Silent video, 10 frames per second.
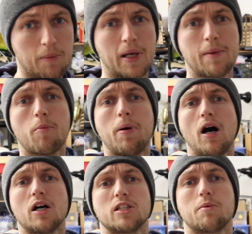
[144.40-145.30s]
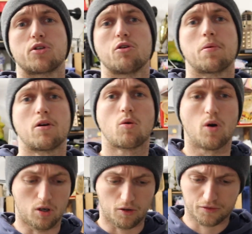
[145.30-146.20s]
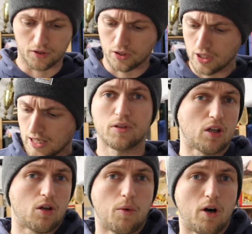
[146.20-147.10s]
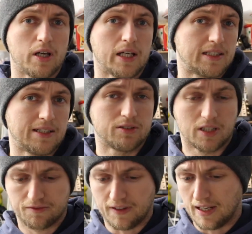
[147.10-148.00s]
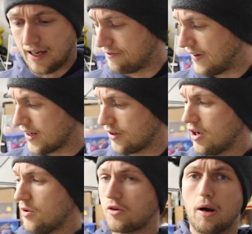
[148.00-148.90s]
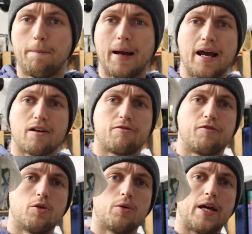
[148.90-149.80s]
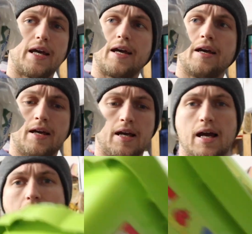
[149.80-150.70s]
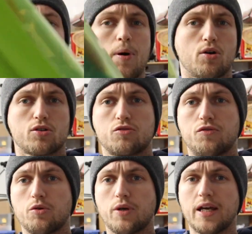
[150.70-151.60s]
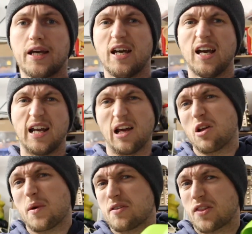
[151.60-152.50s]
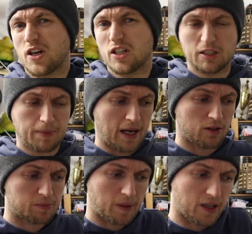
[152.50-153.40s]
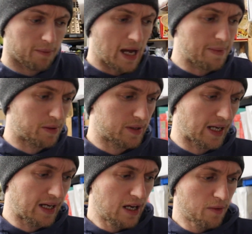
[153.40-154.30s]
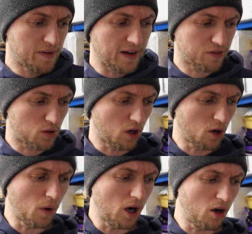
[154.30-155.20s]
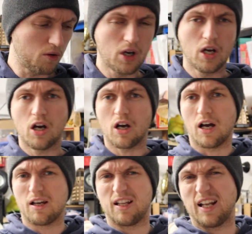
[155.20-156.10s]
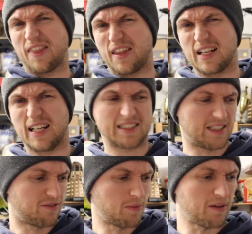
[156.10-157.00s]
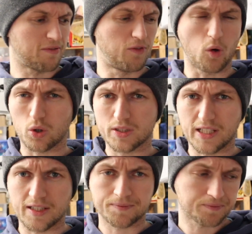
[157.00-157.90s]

People pass up Duplo quite often. I don't know why. It still does have value. We've got a bag full here and a box full here, and it only went for £30, but I'm happy with that. We've had it for quite a while. I think it listed for about 40.